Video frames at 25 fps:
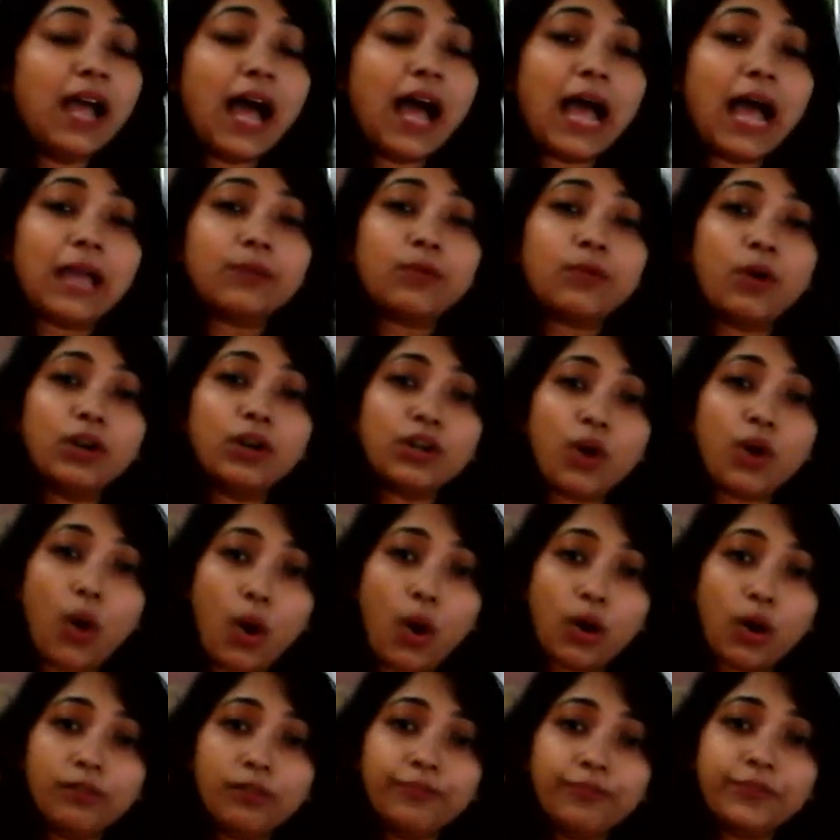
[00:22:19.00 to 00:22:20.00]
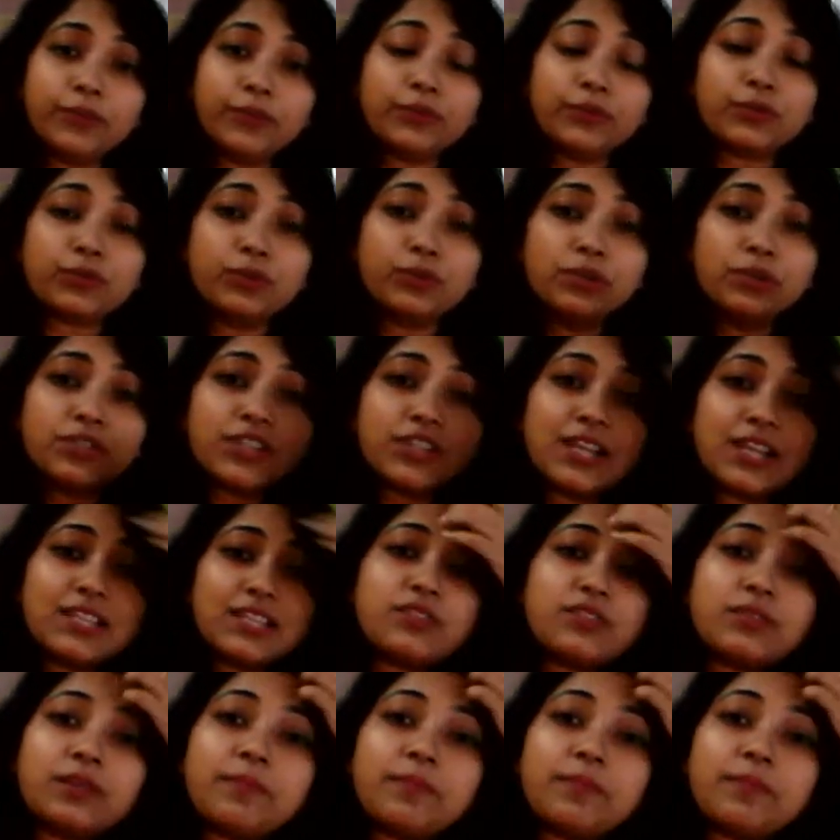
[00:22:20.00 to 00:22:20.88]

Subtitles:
I want all of you to just